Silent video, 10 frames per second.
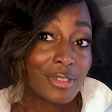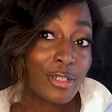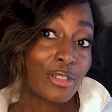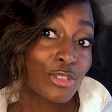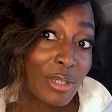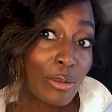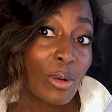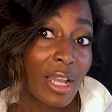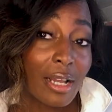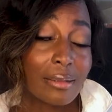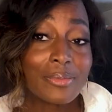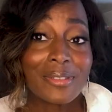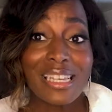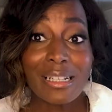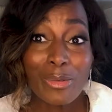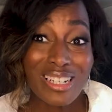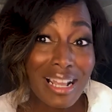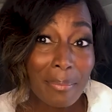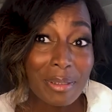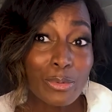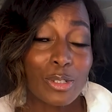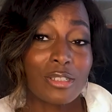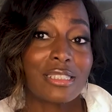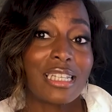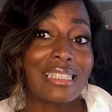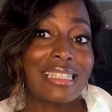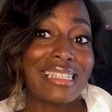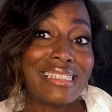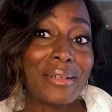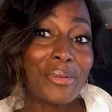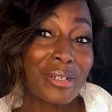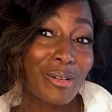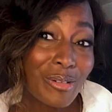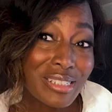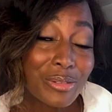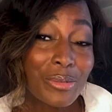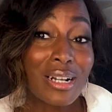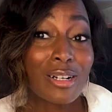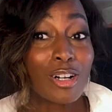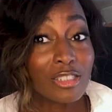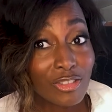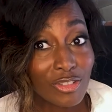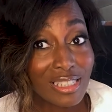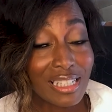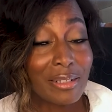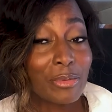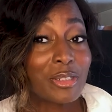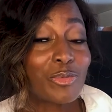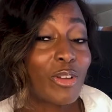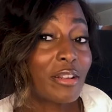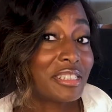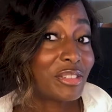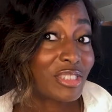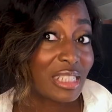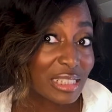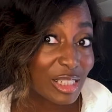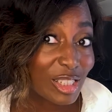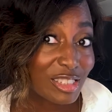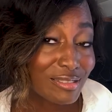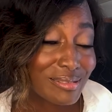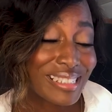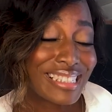you know swimwear and what happened was that they were going to a country that it was very traditional